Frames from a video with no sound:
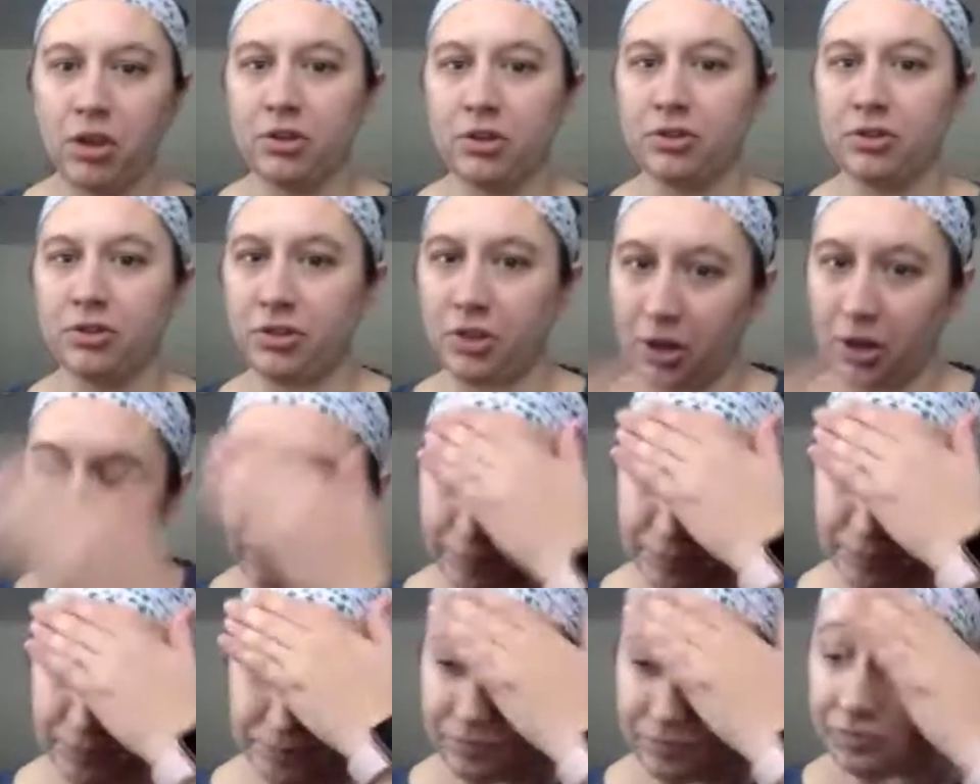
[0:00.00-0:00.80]

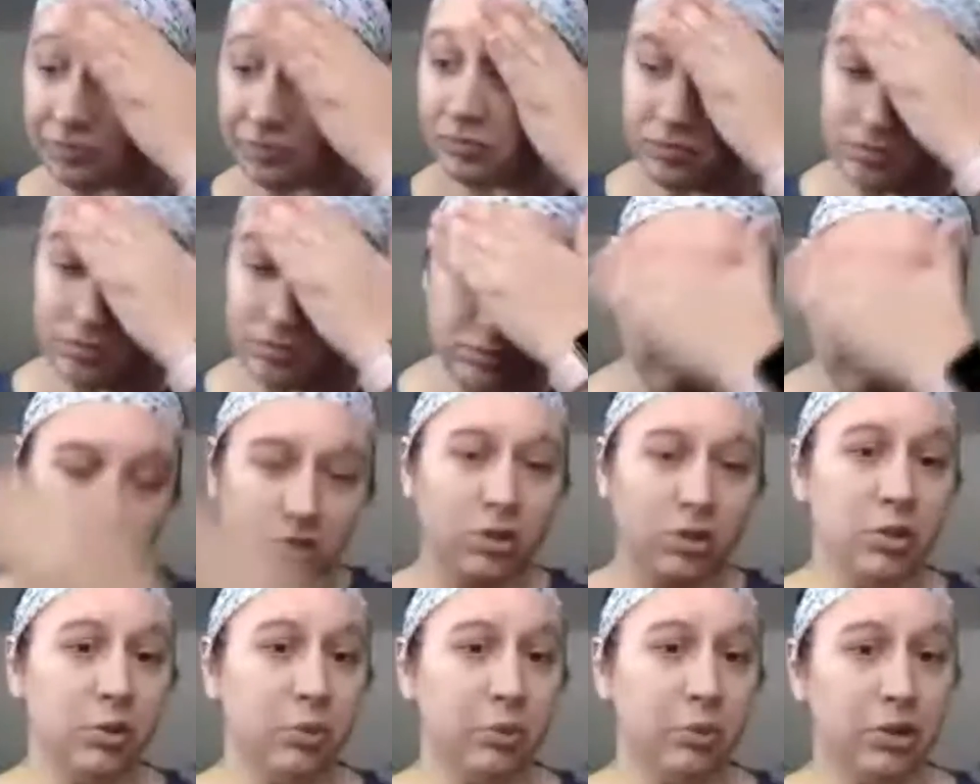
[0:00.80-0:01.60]
So
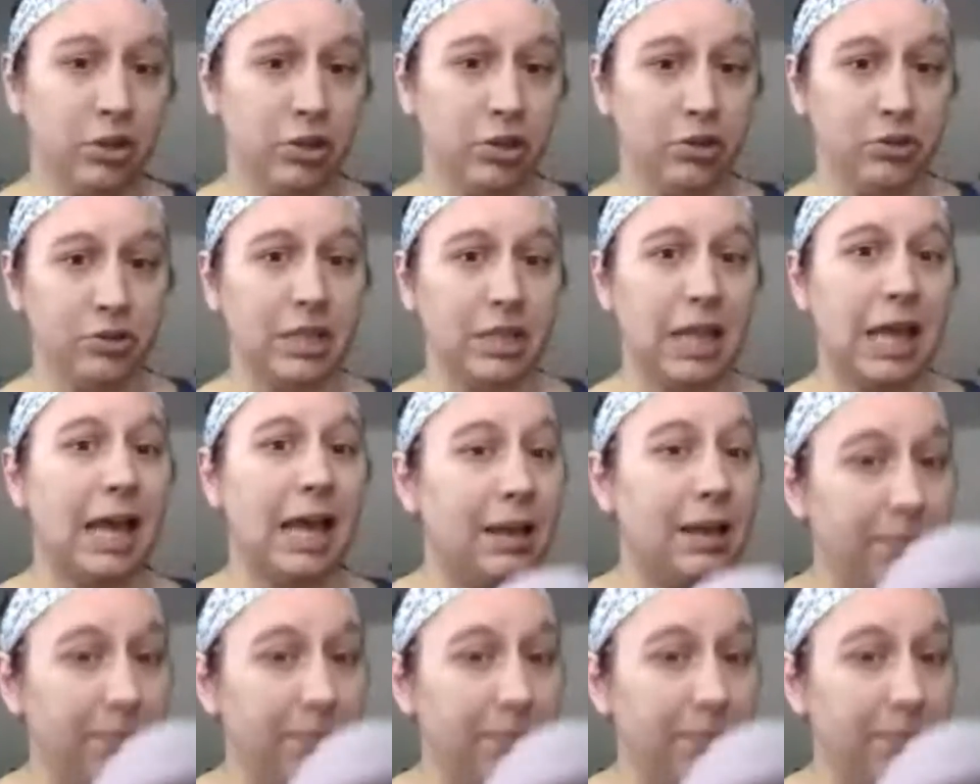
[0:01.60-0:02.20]
you want to use